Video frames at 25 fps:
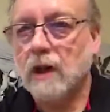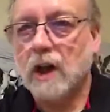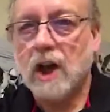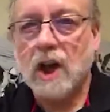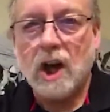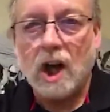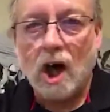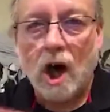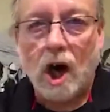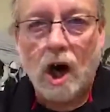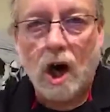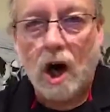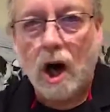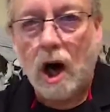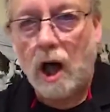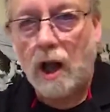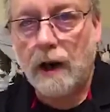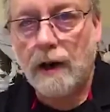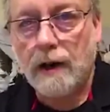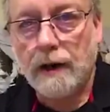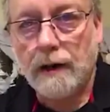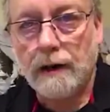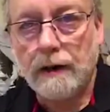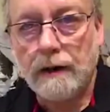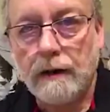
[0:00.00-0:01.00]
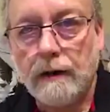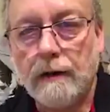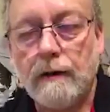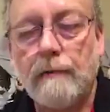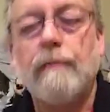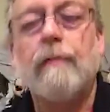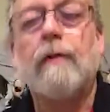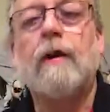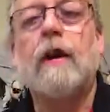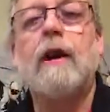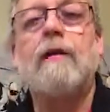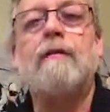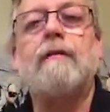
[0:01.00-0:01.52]
gone
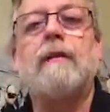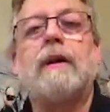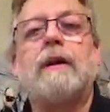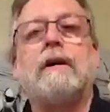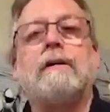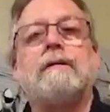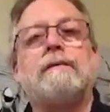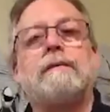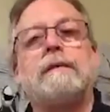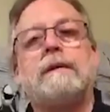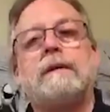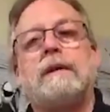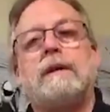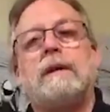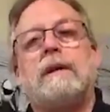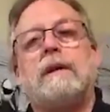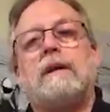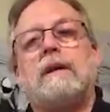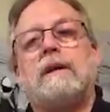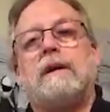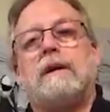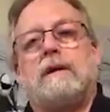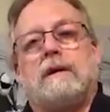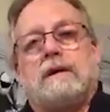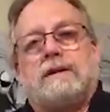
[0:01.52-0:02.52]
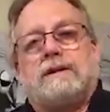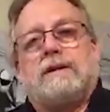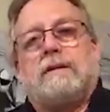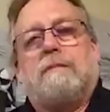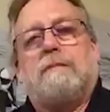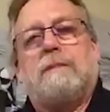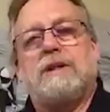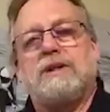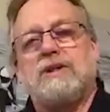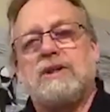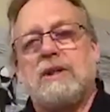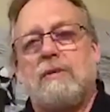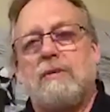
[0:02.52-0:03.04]
forever. Some
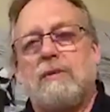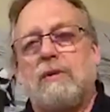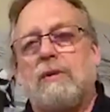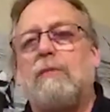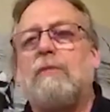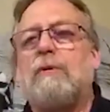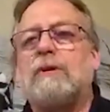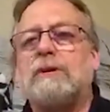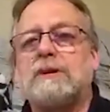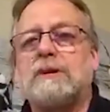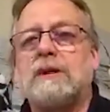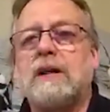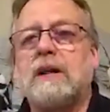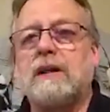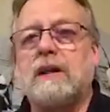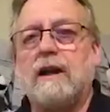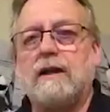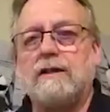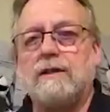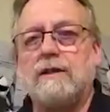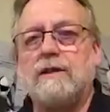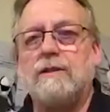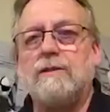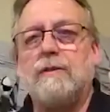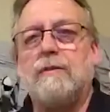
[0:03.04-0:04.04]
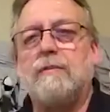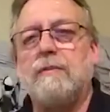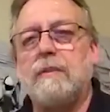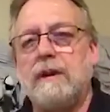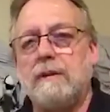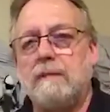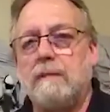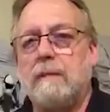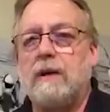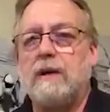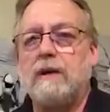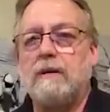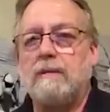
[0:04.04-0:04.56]
may say, well, what's that got to do with me?
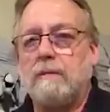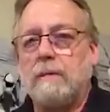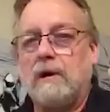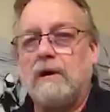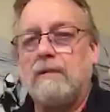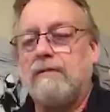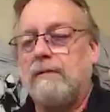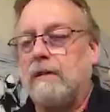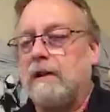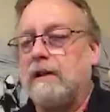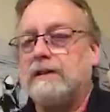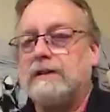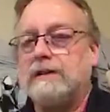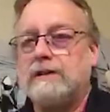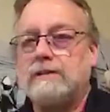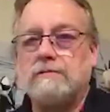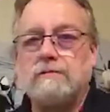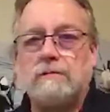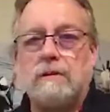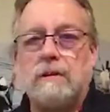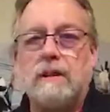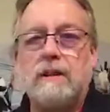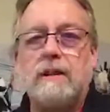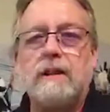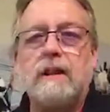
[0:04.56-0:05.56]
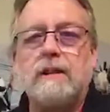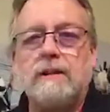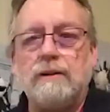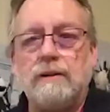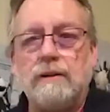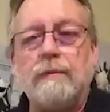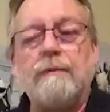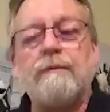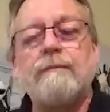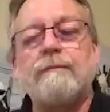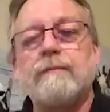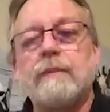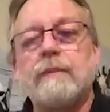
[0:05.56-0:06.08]
Monarch butterflies, what do they do?